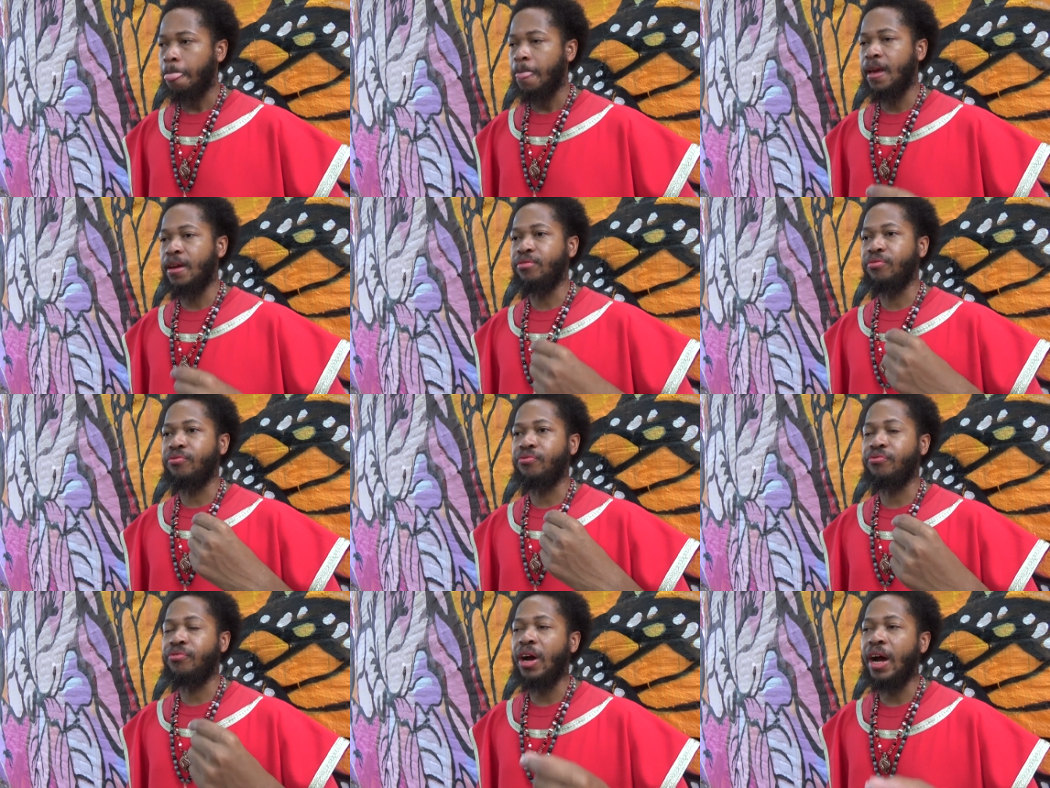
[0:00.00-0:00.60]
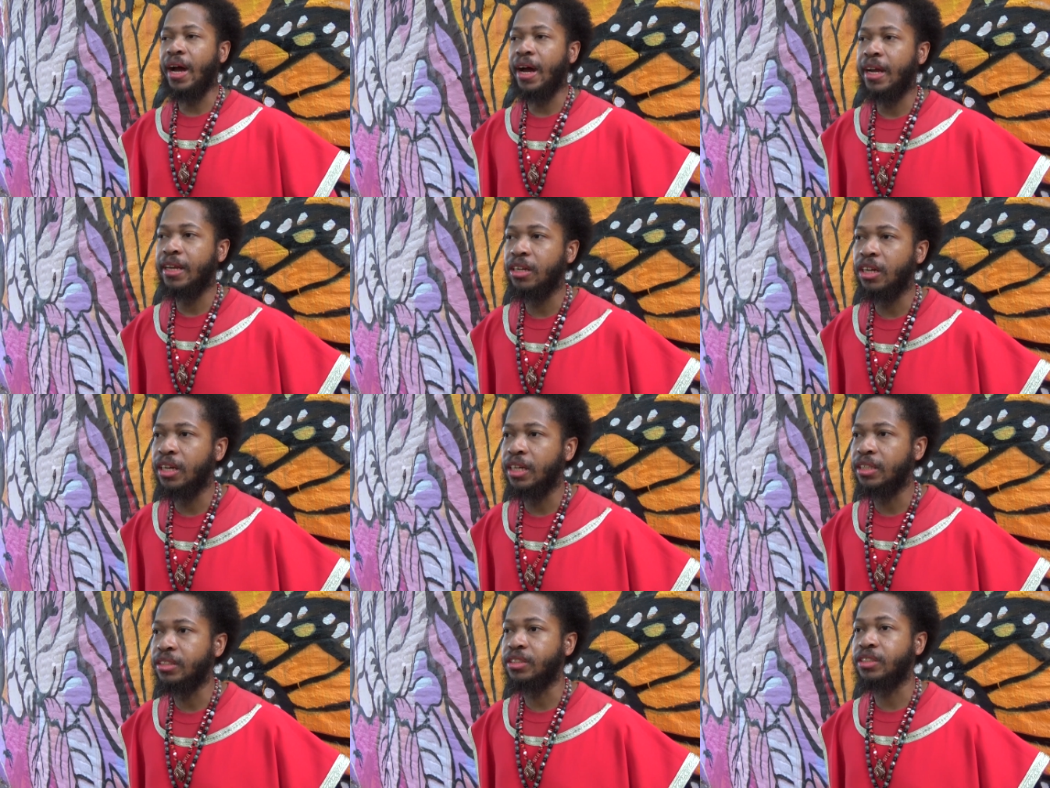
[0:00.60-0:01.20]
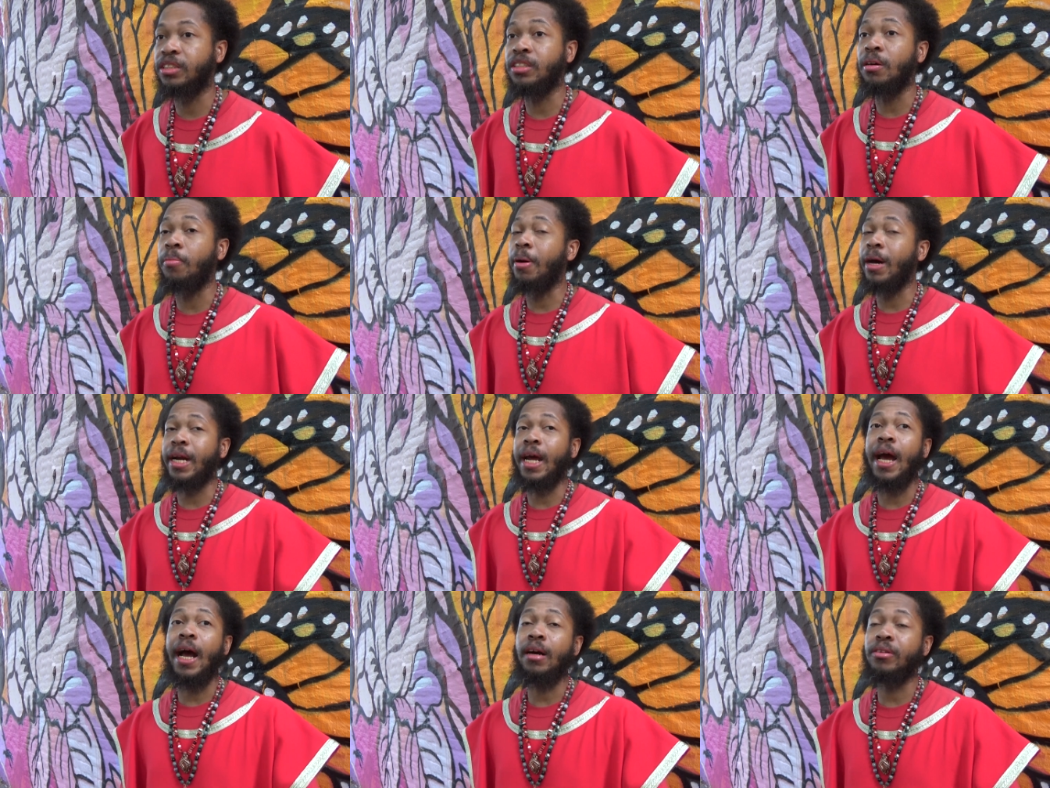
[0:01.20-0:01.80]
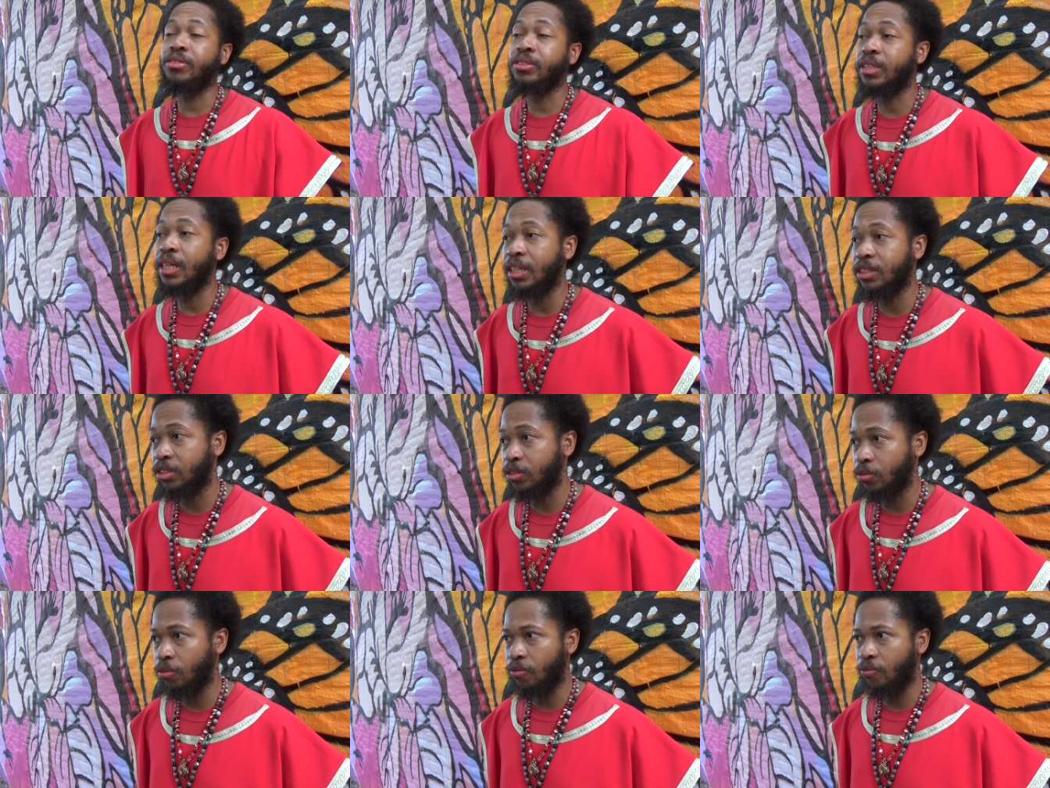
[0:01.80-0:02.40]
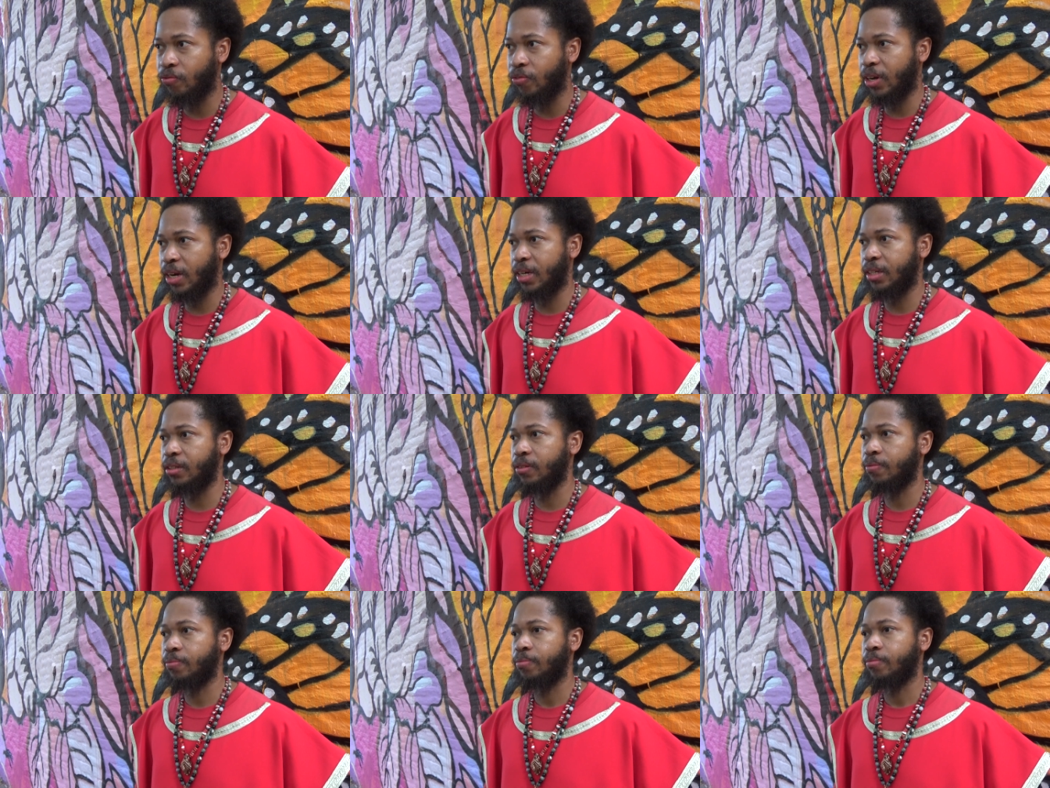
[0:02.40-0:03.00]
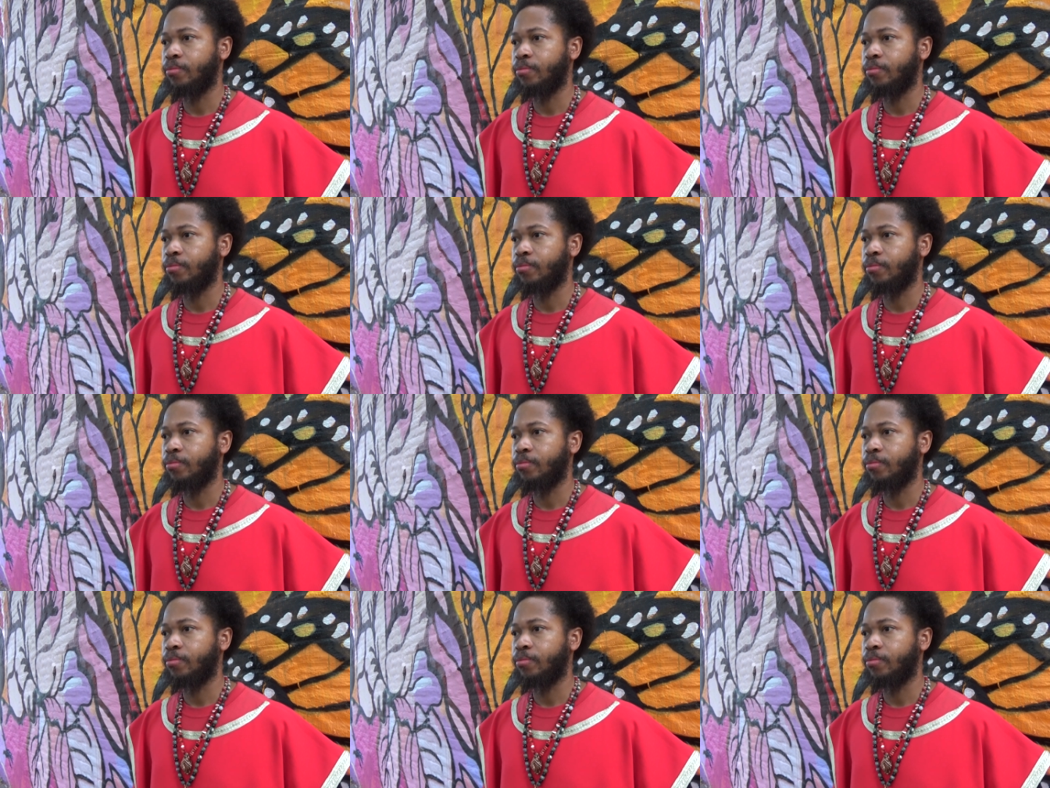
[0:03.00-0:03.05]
and fire and somebody house catching on fire.